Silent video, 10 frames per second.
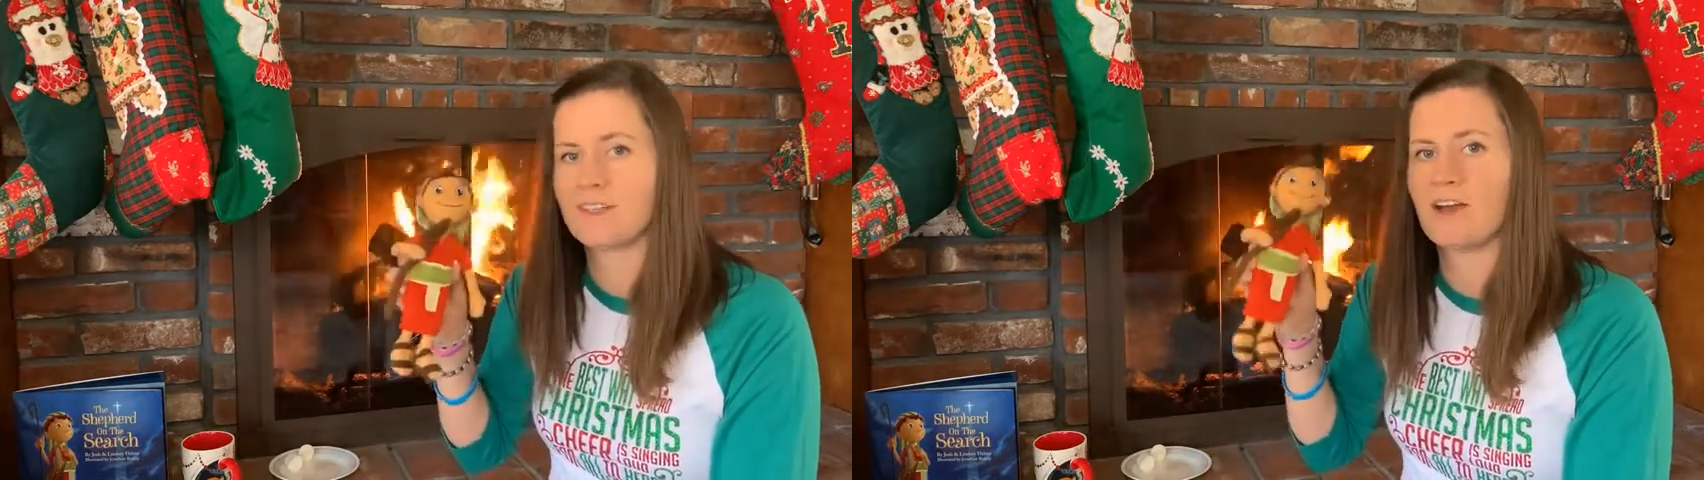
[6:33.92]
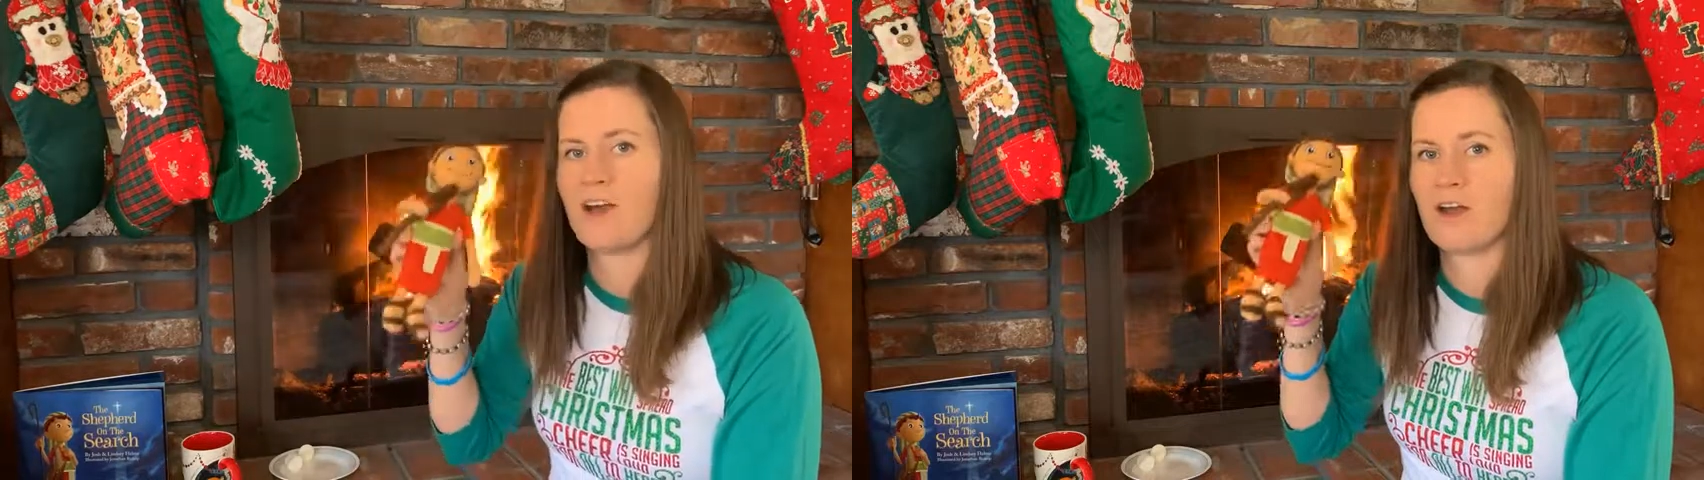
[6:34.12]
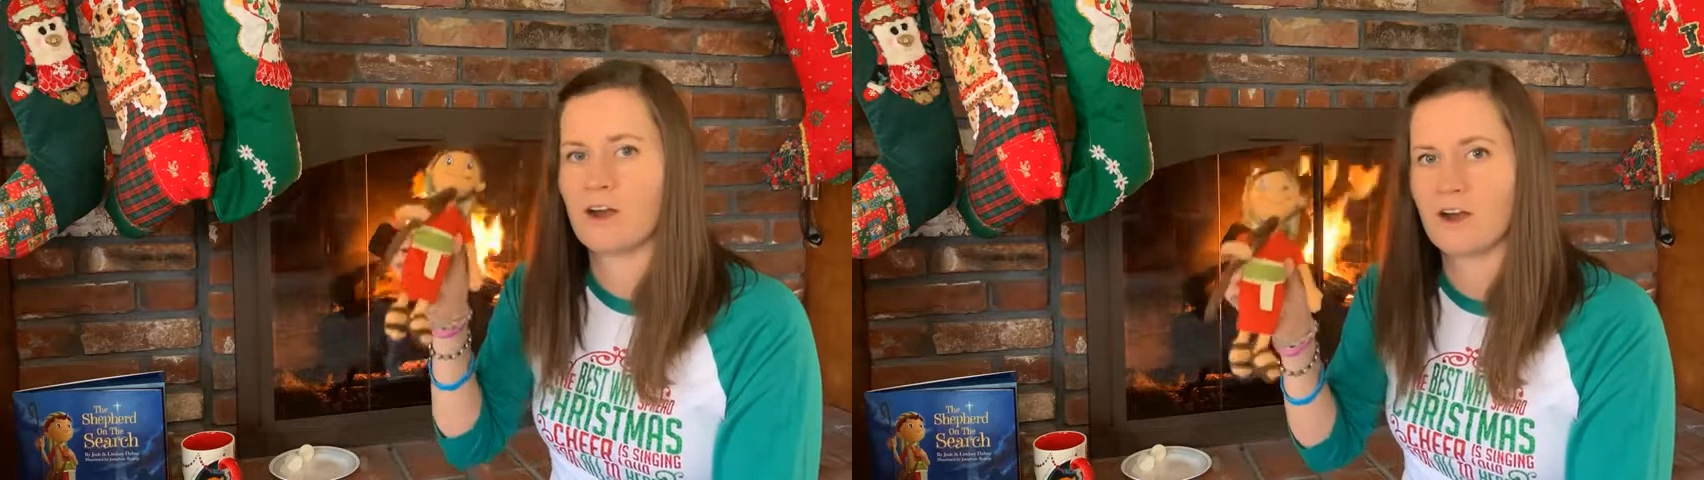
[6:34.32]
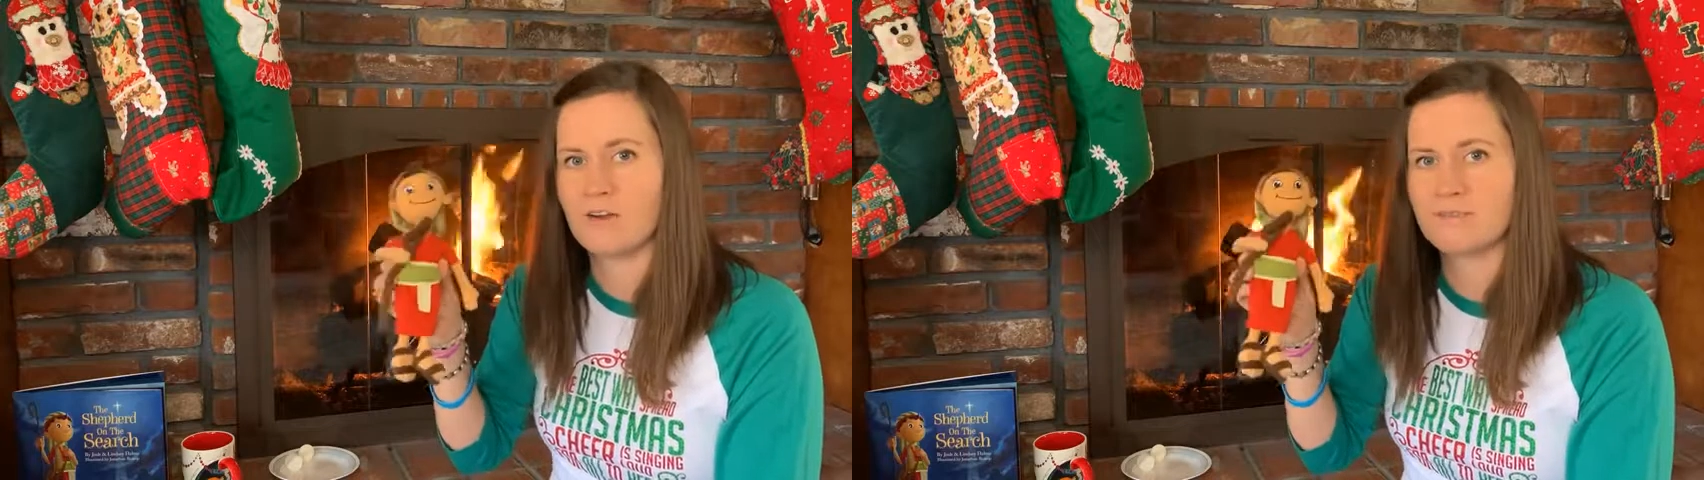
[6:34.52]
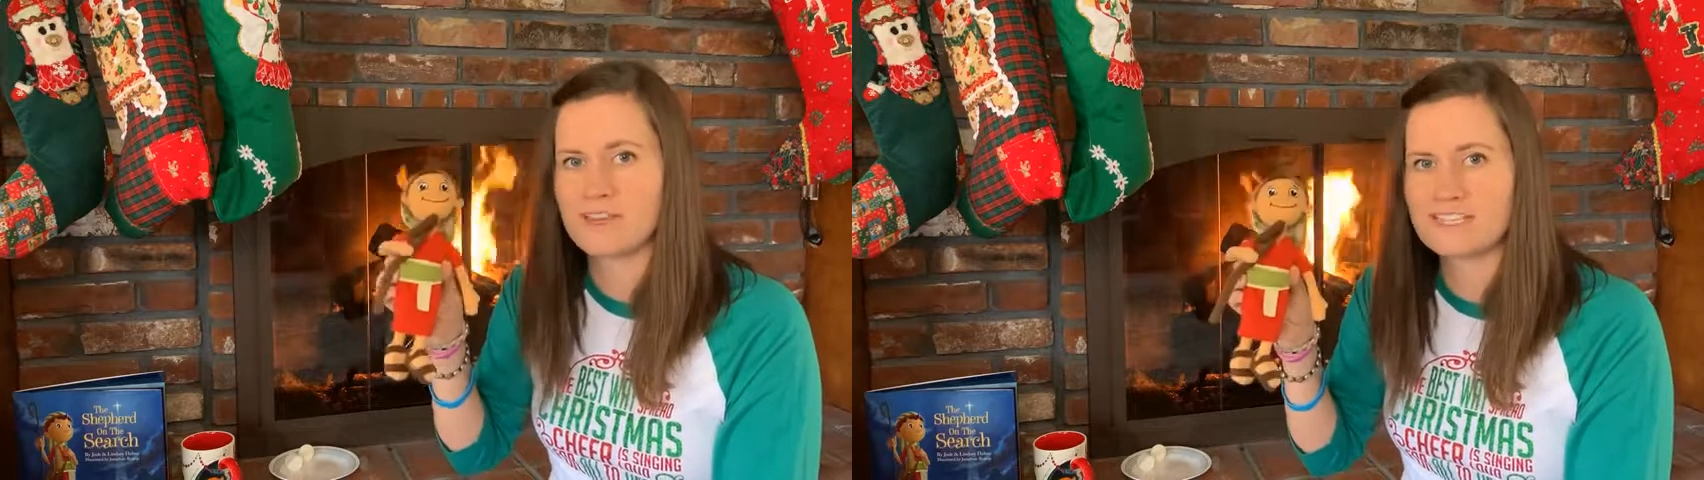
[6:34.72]
on
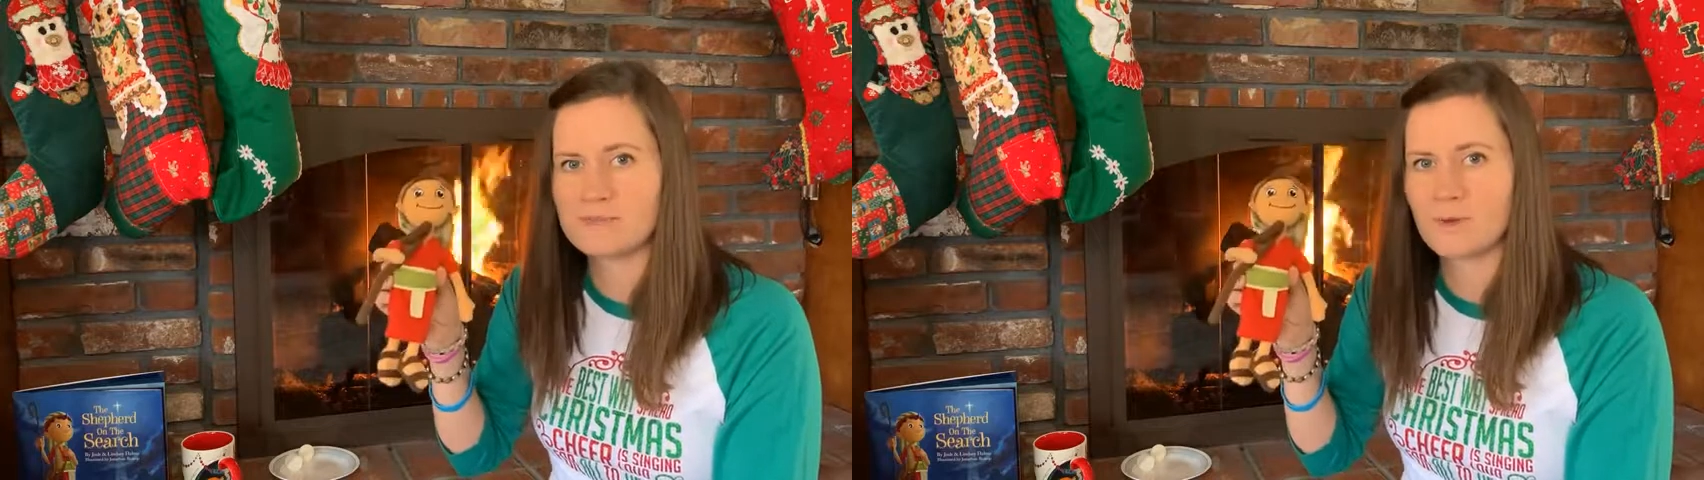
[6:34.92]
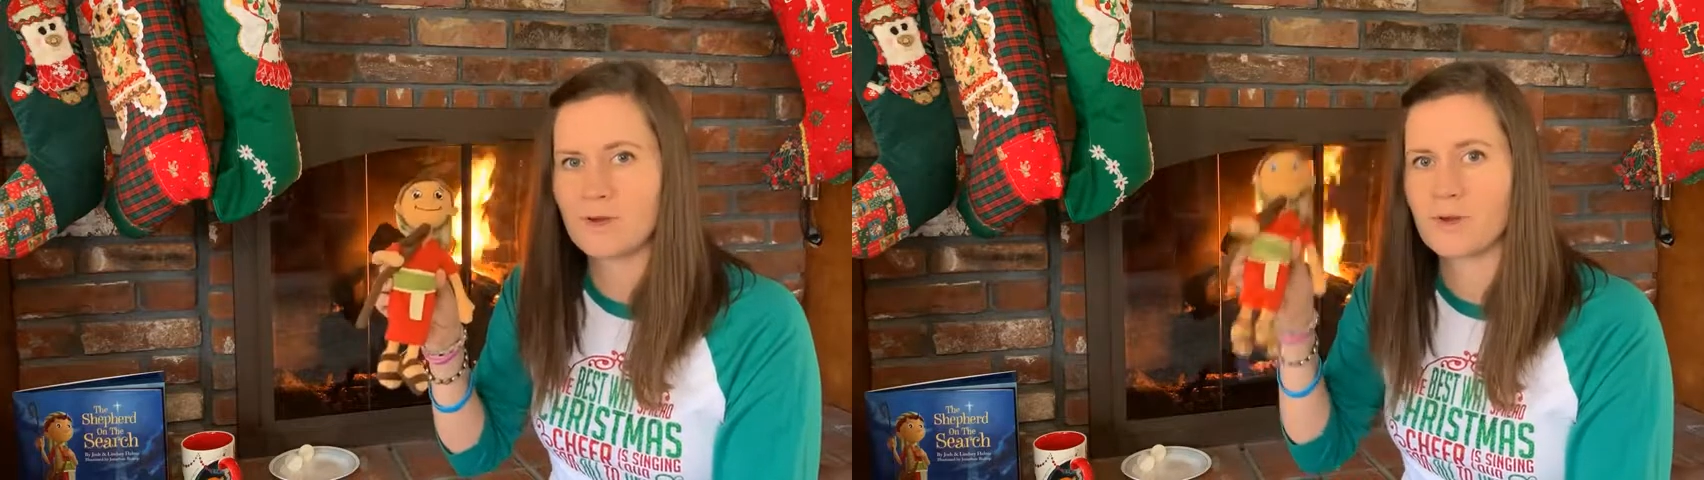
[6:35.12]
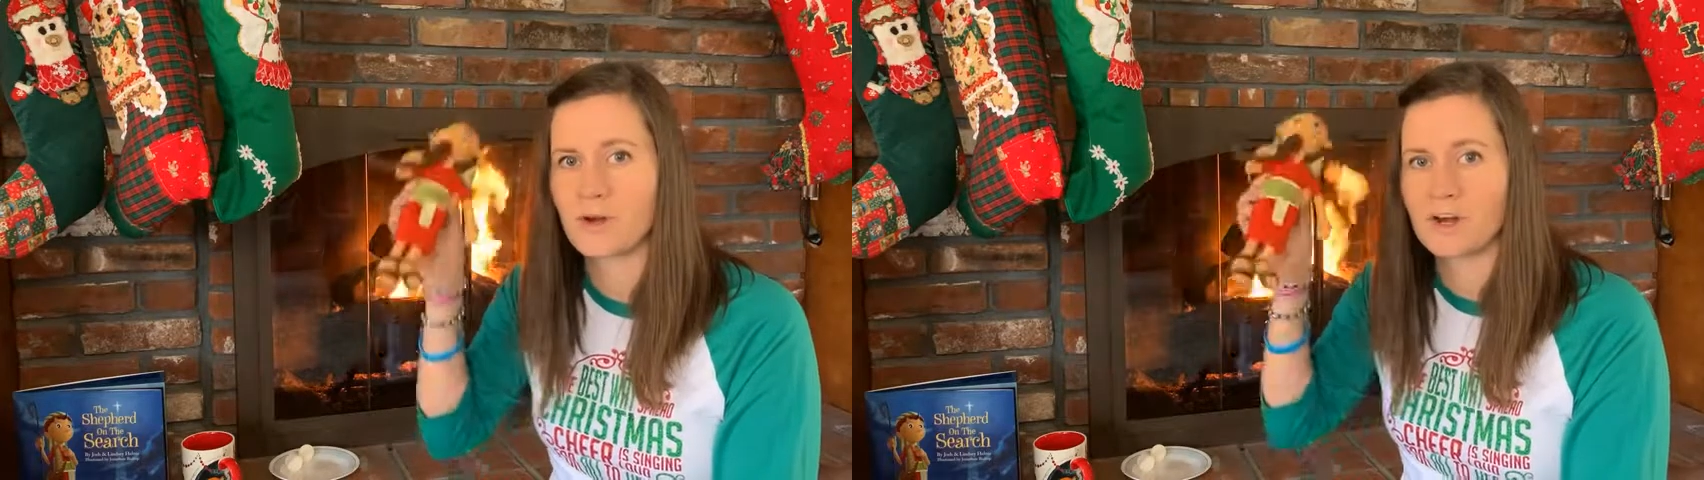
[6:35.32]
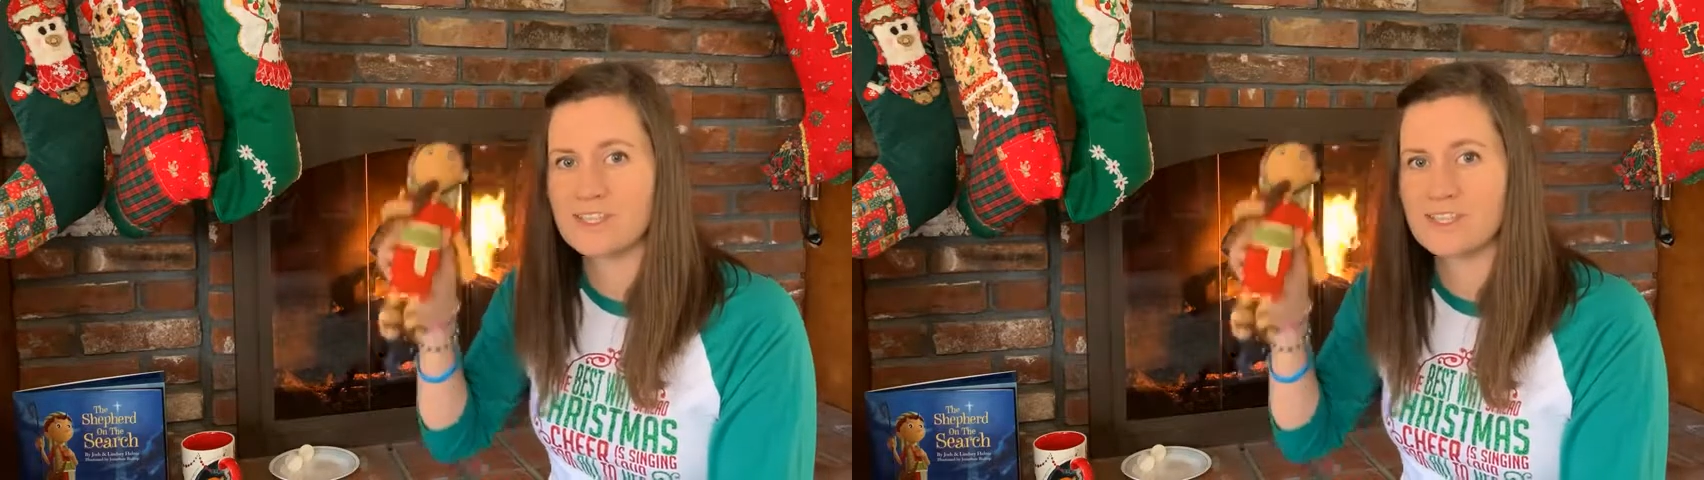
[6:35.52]
our Facebook or